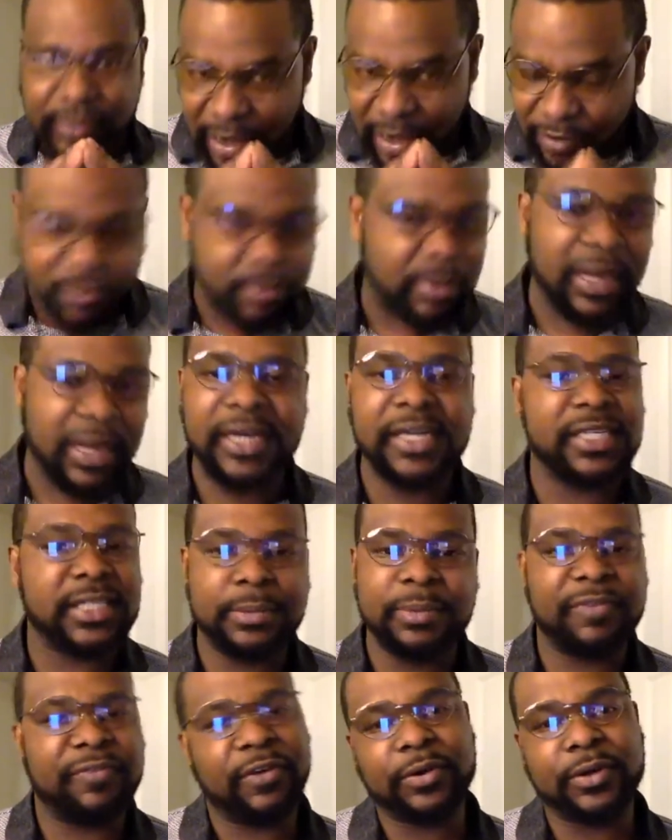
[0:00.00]
Everybody needs
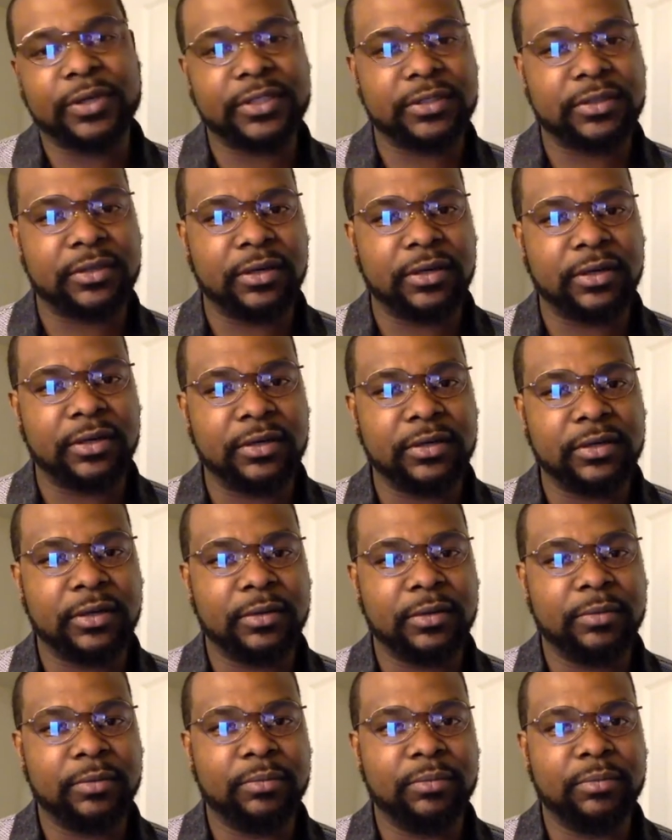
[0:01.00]
to be focused on
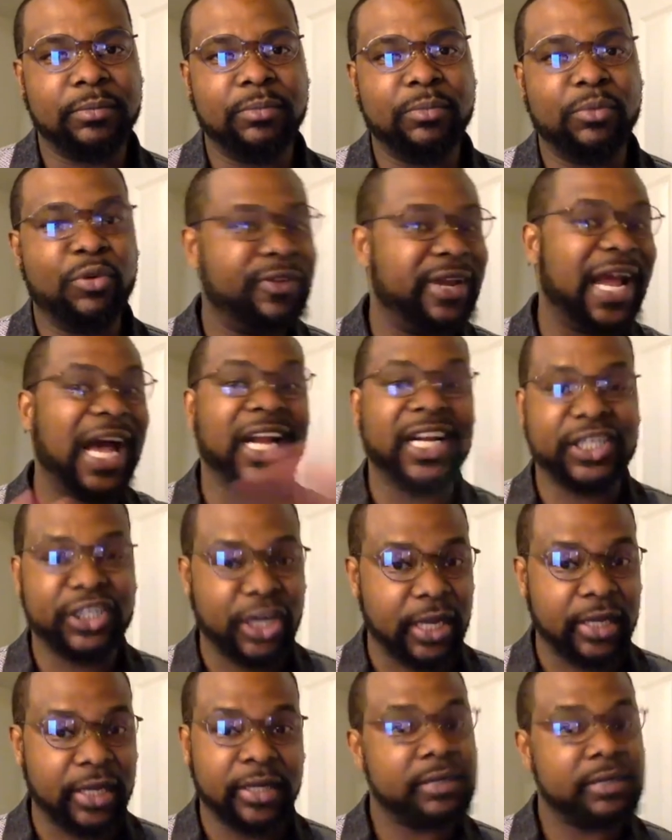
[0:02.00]
moving out of
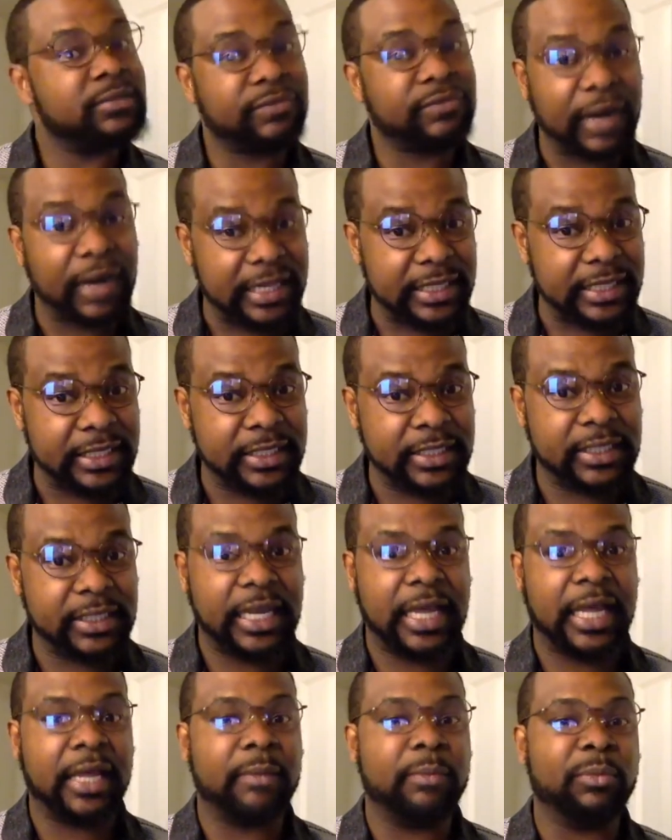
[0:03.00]
China, frankly,
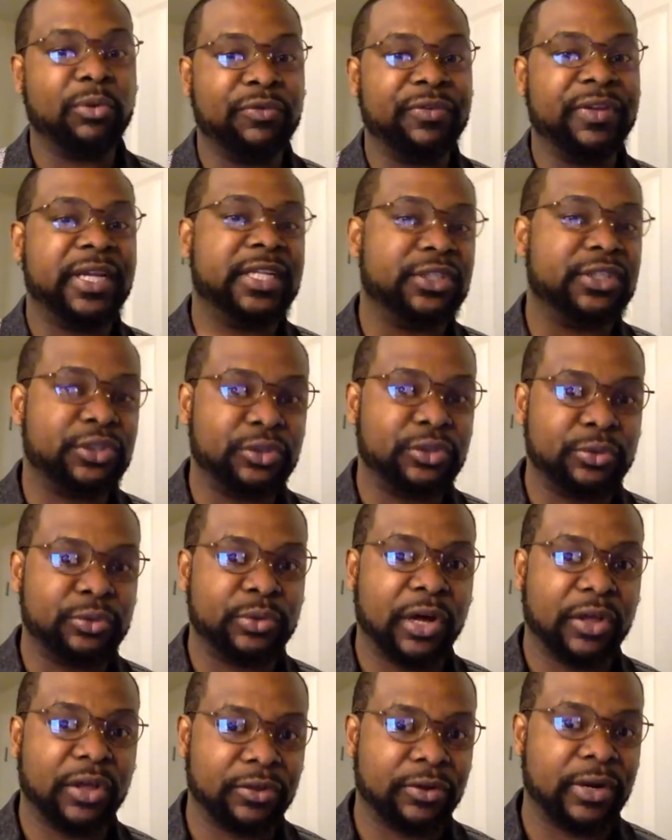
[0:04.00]
and moving
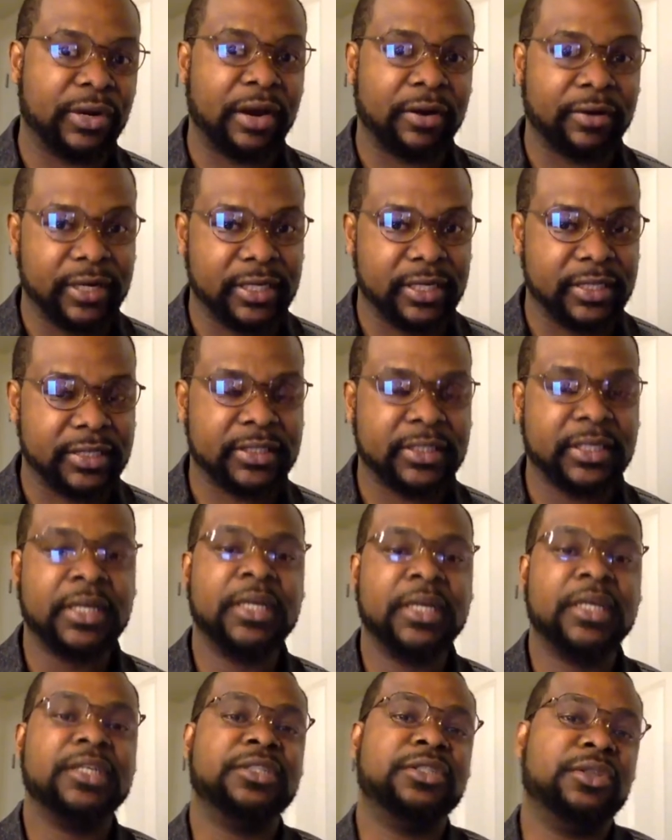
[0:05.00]
into other areas
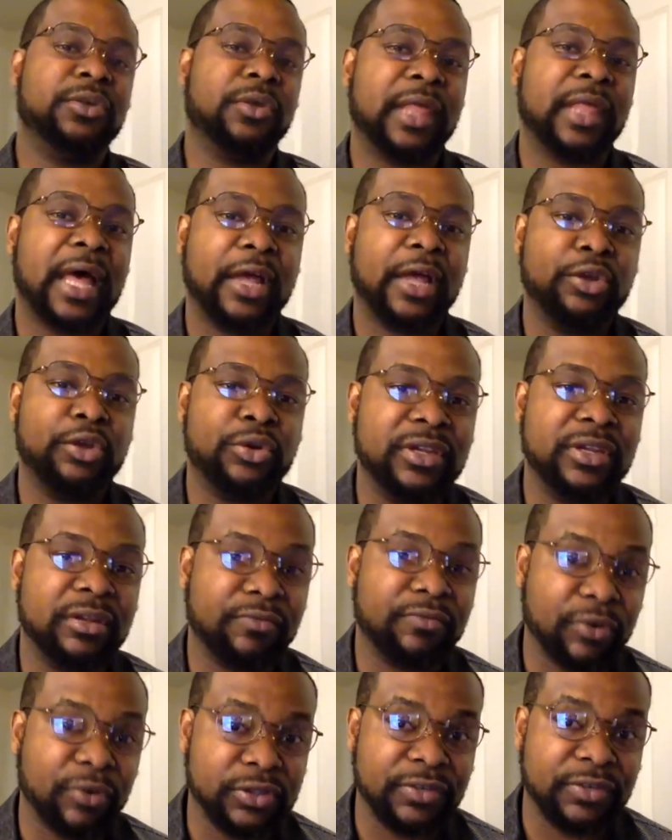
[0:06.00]
so that you can
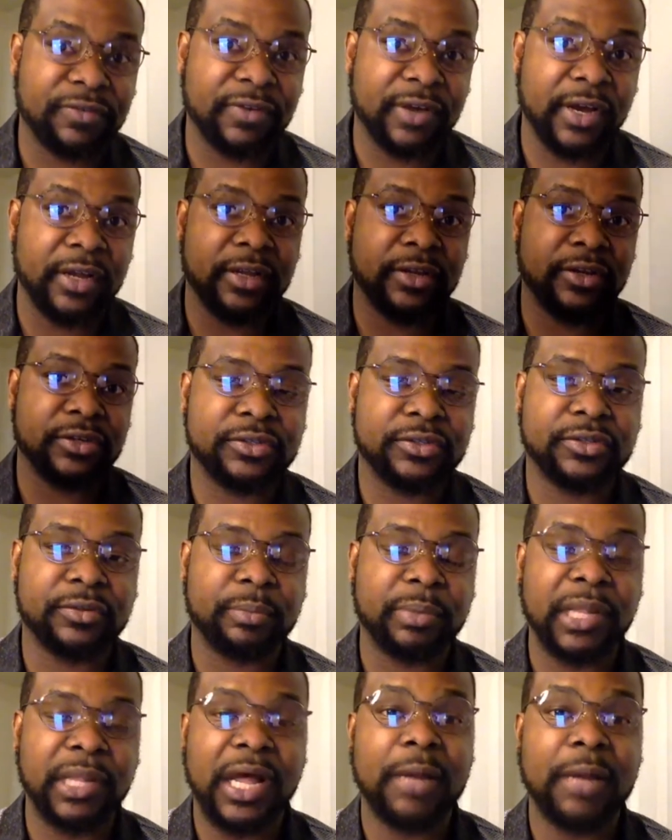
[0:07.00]
diversify
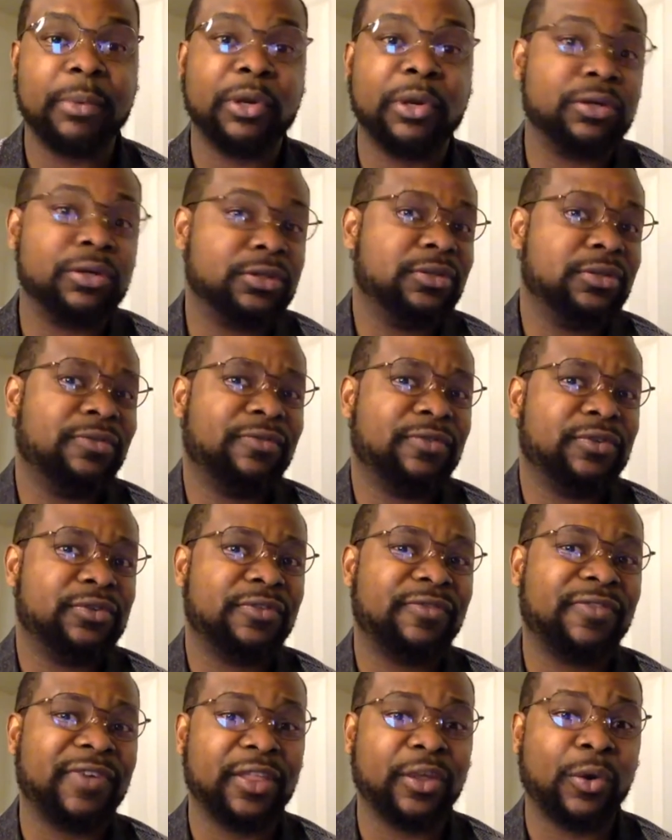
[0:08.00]
supply, but also
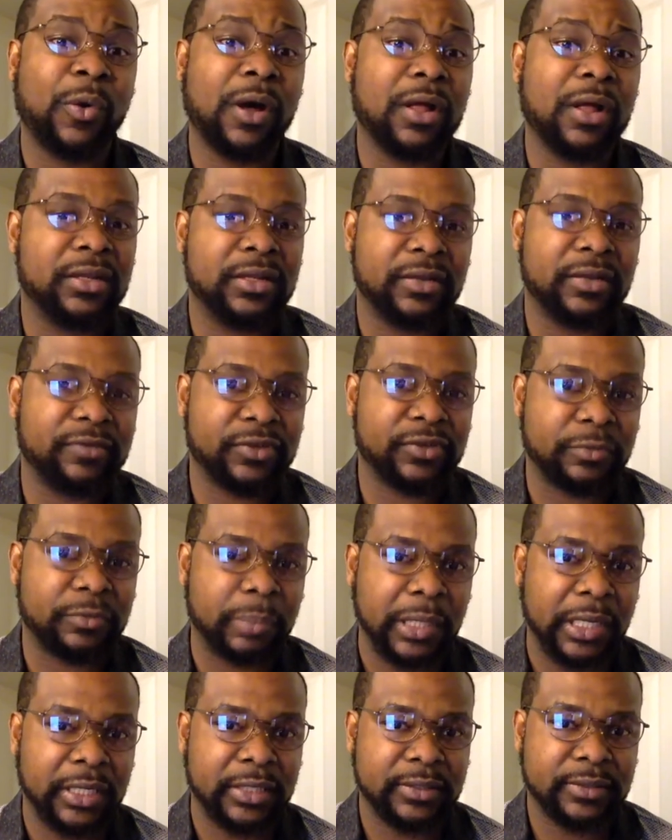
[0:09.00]
diversify the quality of your
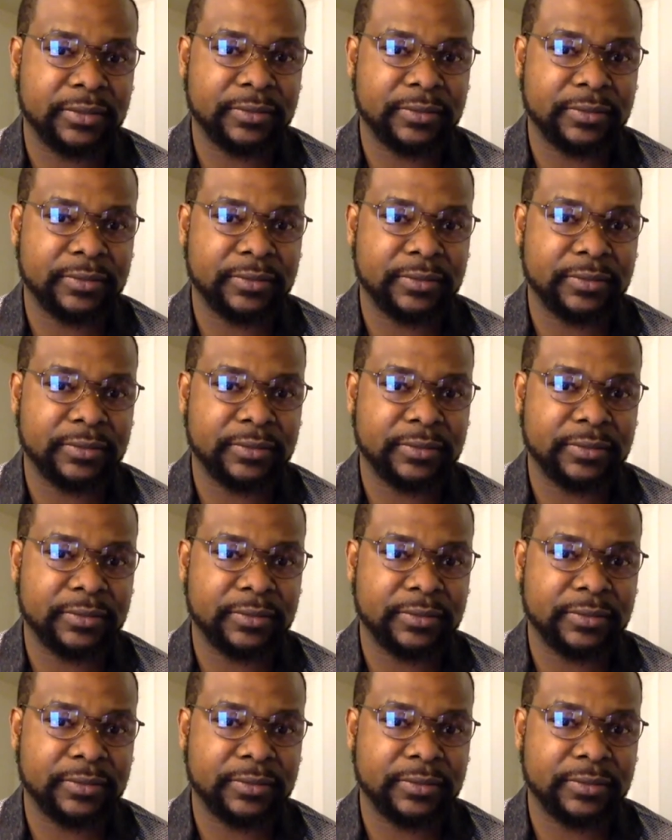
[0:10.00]
supply.